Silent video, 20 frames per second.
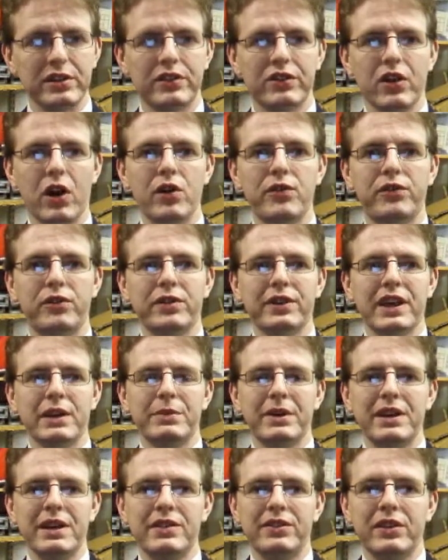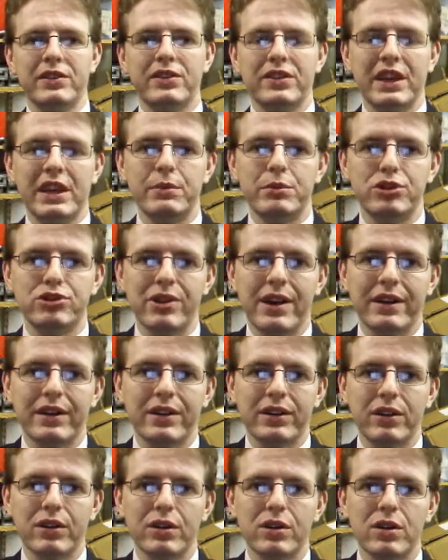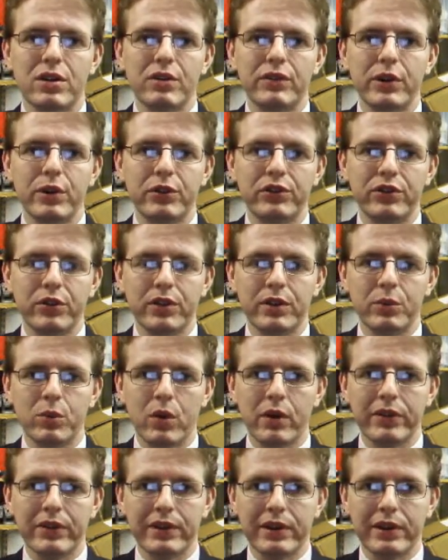so hopefully it'll make it easier to keep track of who's doing what in the